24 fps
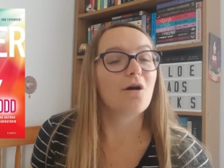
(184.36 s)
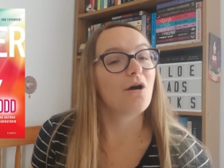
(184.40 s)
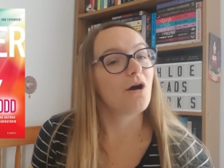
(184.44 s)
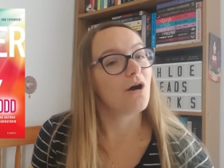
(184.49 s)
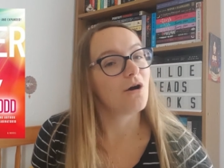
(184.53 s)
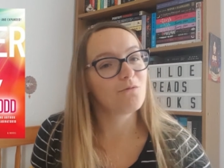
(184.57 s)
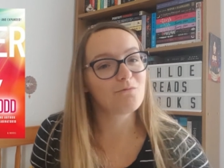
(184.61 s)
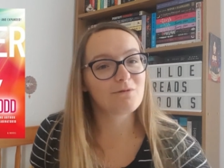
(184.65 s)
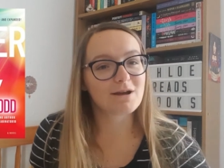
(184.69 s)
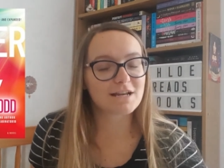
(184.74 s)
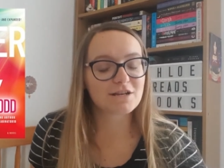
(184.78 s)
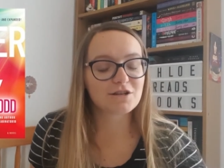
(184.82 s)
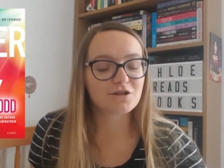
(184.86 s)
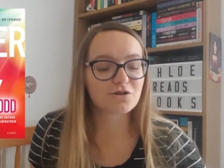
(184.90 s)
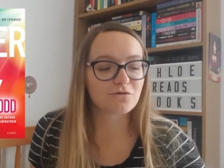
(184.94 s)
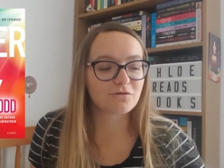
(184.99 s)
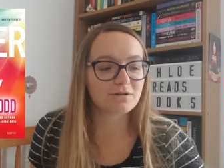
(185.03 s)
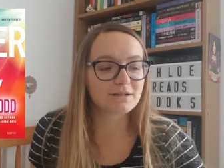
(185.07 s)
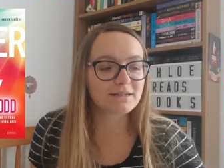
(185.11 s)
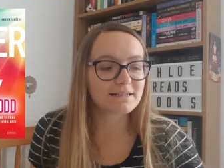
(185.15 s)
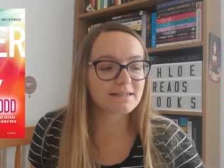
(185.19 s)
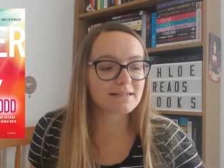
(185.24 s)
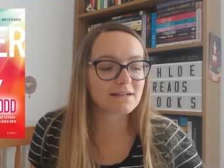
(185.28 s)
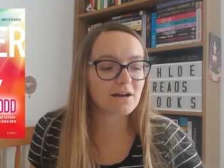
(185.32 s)
a weird
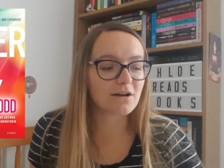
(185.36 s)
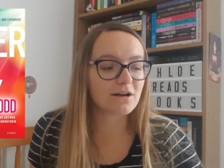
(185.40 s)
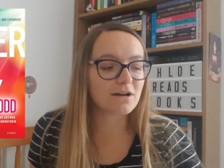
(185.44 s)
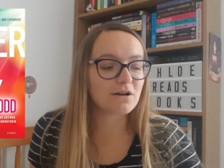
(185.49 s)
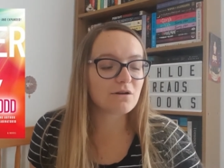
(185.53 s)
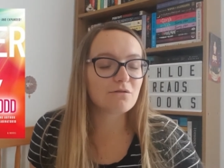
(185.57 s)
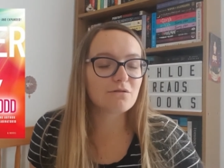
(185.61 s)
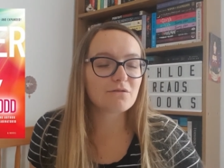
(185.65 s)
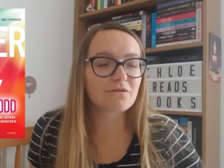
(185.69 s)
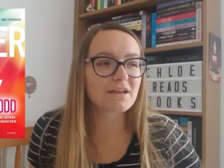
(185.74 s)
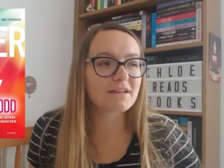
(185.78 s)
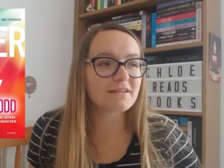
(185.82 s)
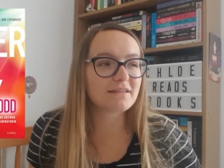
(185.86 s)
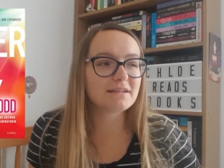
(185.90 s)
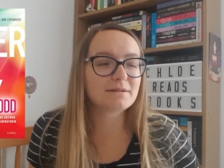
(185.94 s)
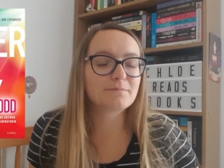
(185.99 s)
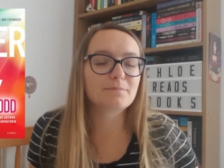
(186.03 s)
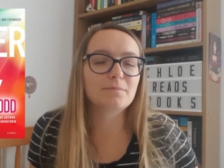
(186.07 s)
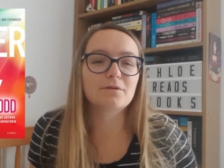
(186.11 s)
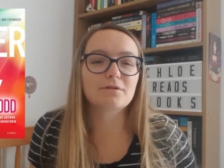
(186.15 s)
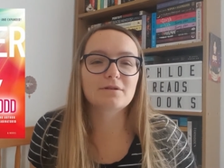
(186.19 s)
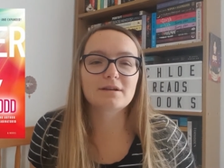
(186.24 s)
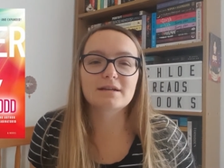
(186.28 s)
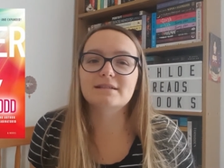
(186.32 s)
choice. I think this
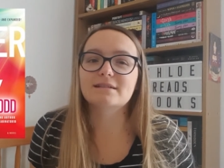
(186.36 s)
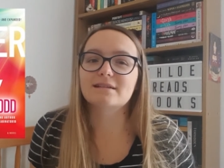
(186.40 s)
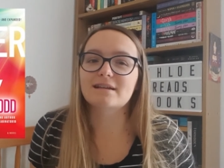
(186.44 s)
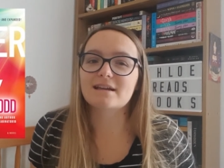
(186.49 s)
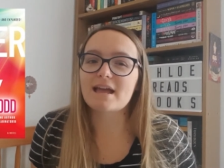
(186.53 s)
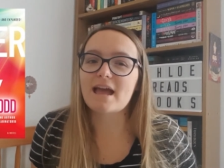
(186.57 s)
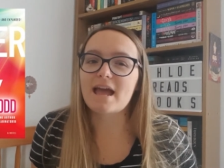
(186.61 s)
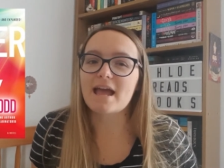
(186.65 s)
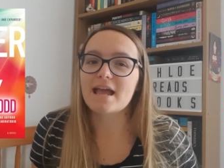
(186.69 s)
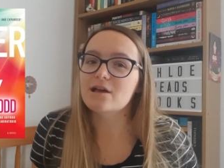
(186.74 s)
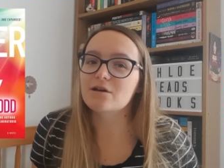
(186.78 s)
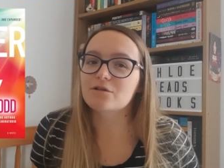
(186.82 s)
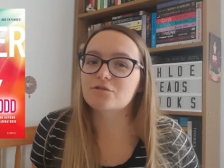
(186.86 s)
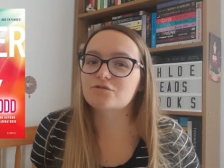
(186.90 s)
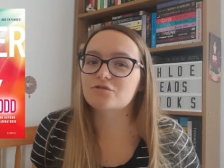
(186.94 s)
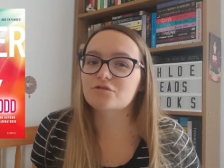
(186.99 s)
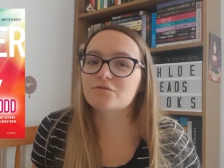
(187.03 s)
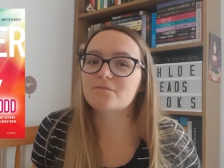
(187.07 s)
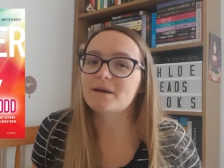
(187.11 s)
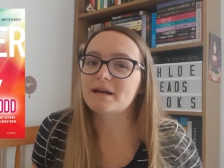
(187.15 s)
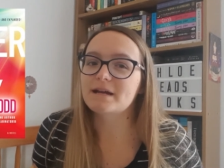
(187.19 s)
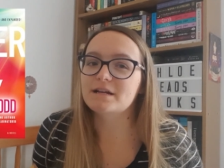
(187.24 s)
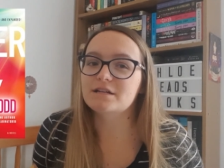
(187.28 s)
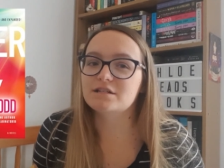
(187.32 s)
book is like eight hundred
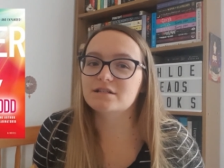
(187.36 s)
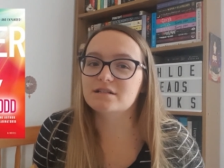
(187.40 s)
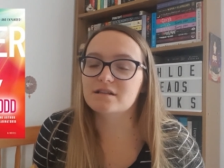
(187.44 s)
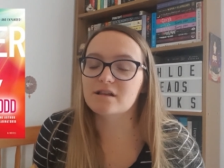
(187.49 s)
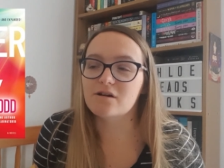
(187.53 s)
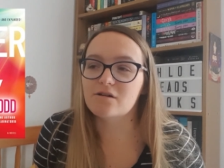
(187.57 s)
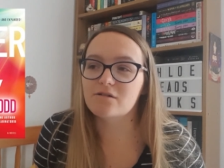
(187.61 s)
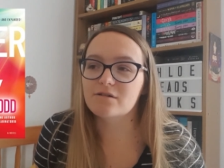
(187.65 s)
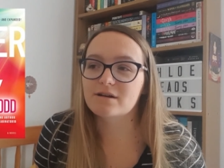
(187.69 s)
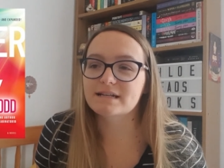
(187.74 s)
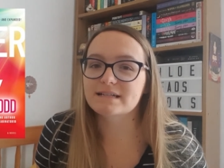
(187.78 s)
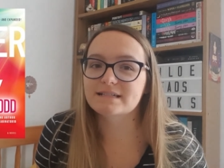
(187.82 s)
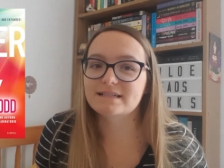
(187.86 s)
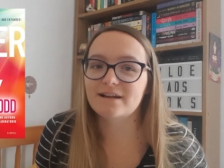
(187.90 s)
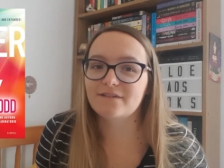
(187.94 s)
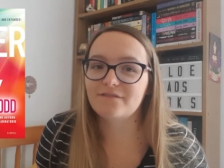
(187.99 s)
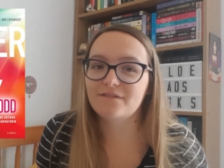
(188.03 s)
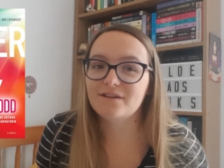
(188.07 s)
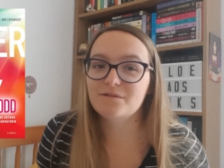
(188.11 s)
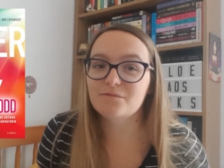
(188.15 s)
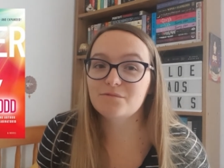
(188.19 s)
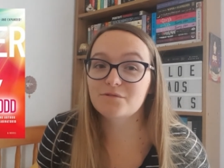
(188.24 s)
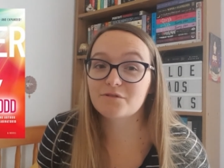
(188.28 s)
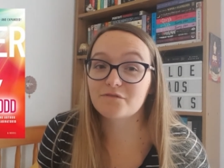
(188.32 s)
pages long. It's
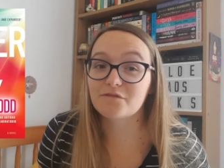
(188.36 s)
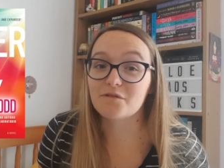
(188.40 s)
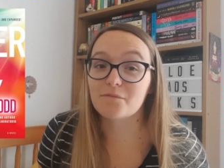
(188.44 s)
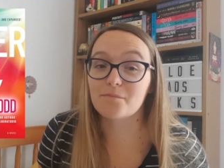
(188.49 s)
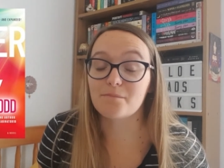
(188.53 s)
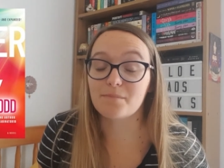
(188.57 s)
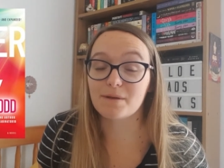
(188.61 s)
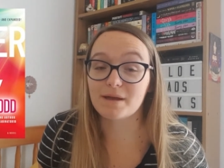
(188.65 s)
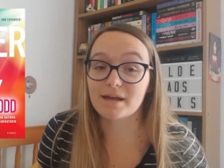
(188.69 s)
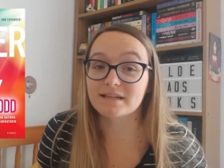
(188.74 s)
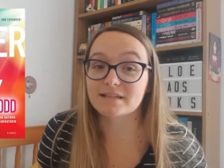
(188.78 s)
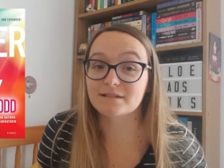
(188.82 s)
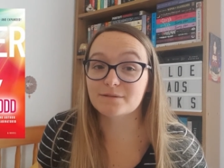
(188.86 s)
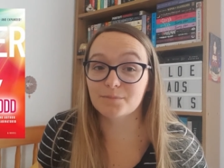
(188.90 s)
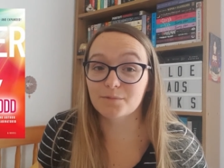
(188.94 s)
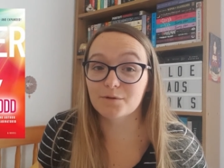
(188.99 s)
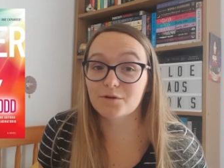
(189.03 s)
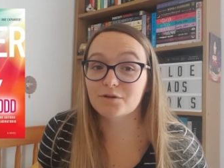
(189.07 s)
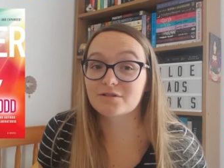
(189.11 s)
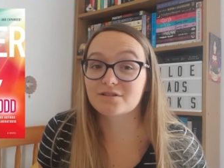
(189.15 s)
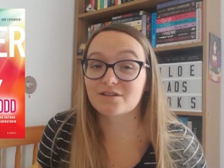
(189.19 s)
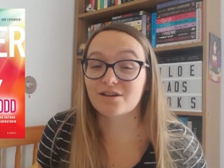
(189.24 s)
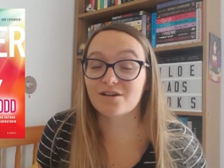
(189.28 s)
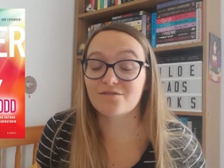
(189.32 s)
definitely one of the biggest
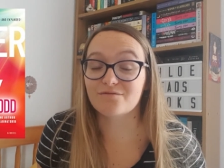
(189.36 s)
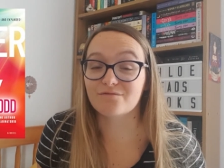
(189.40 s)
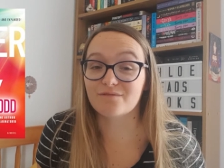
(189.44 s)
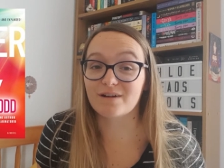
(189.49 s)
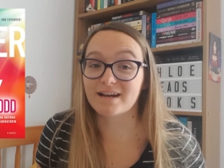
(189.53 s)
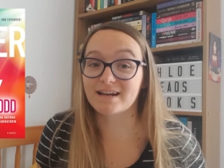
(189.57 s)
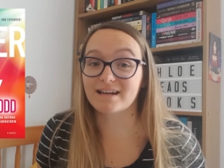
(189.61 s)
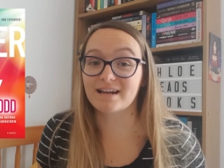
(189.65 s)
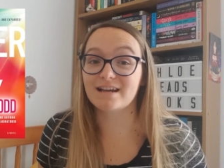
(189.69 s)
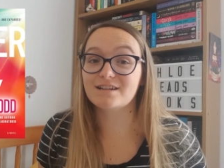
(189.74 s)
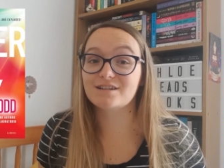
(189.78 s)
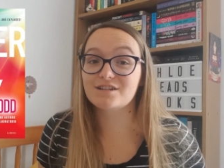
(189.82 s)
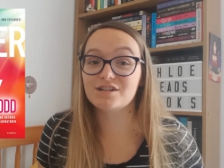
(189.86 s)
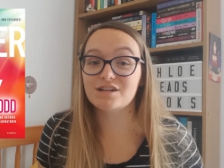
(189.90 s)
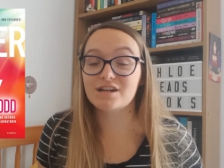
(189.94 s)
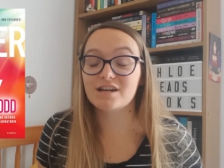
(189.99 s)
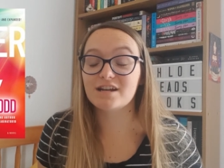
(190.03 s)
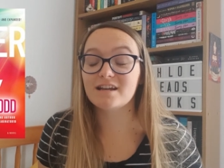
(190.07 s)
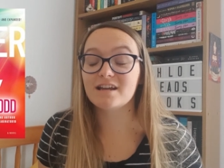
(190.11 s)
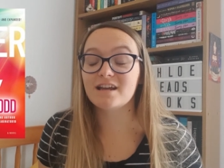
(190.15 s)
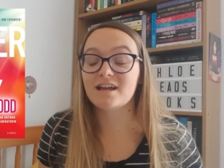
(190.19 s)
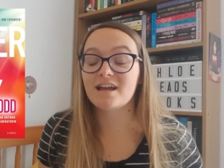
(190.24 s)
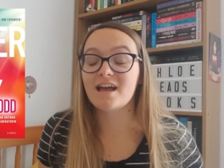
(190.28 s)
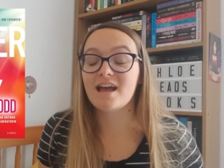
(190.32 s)
books I read last
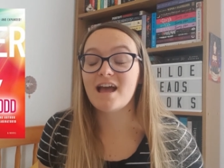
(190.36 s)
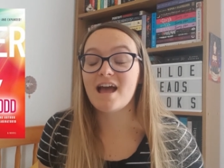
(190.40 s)
year.